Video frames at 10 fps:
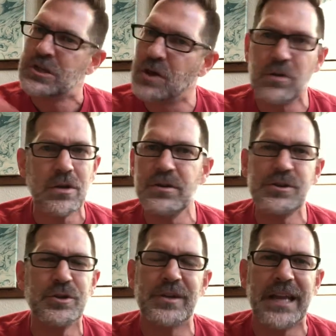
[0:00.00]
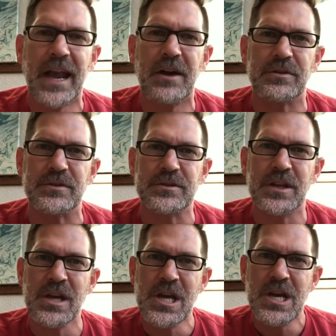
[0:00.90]
Don't lose your encounters,
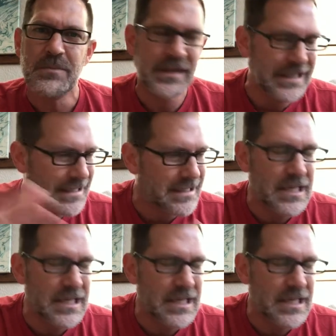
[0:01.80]
but get